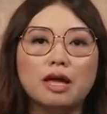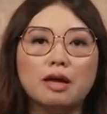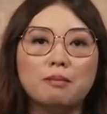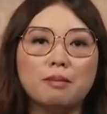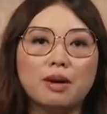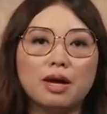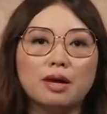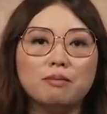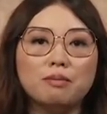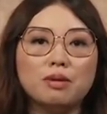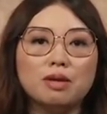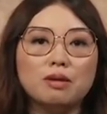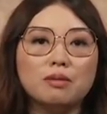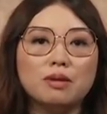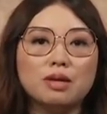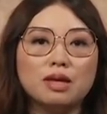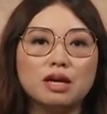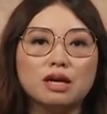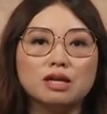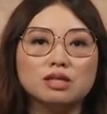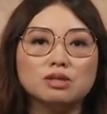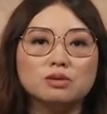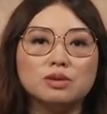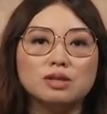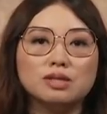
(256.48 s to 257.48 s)
it might be
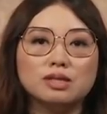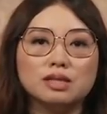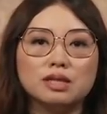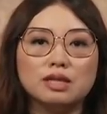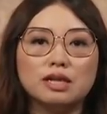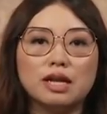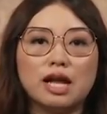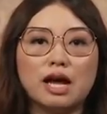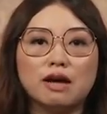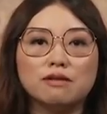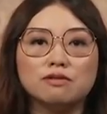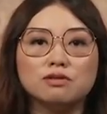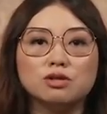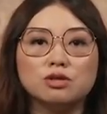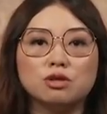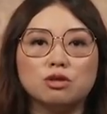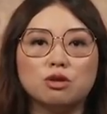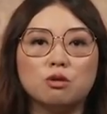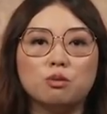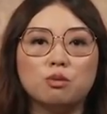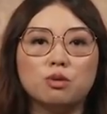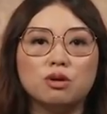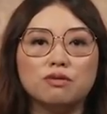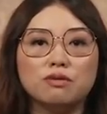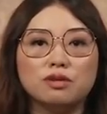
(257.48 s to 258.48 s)
because we didn't have
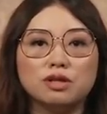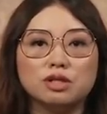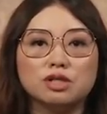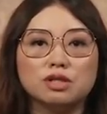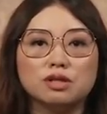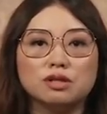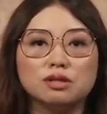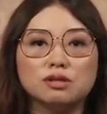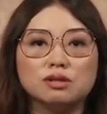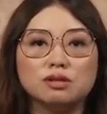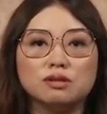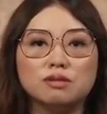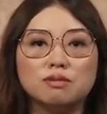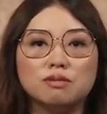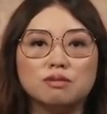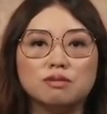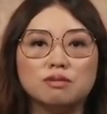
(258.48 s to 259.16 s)
sudo privileges.